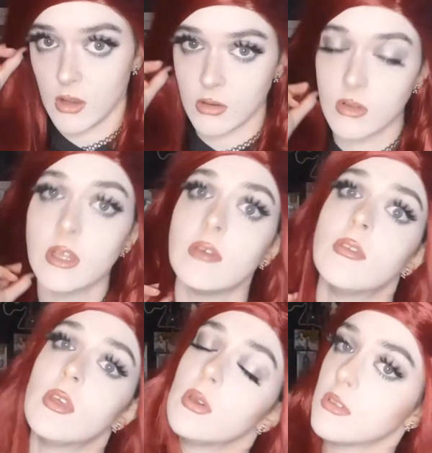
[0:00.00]
including the
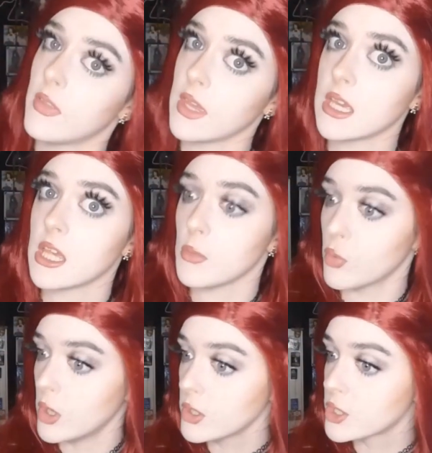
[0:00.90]
uncle, even though he
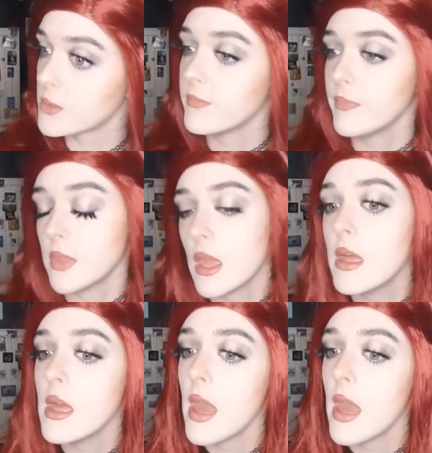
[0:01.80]
said that he keep watch.